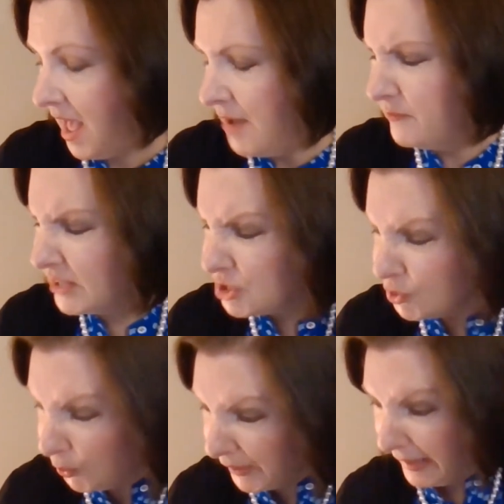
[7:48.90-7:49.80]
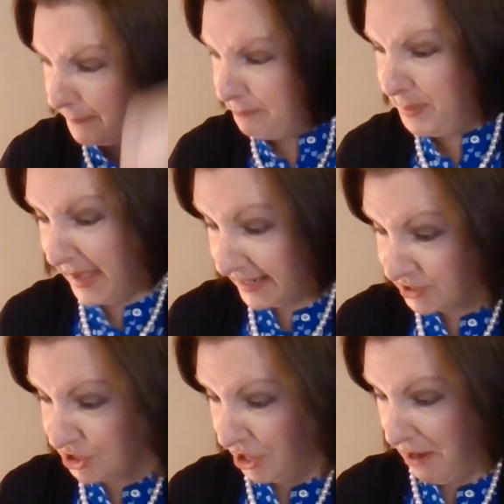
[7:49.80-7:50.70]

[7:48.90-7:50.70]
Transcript: Victoria picked her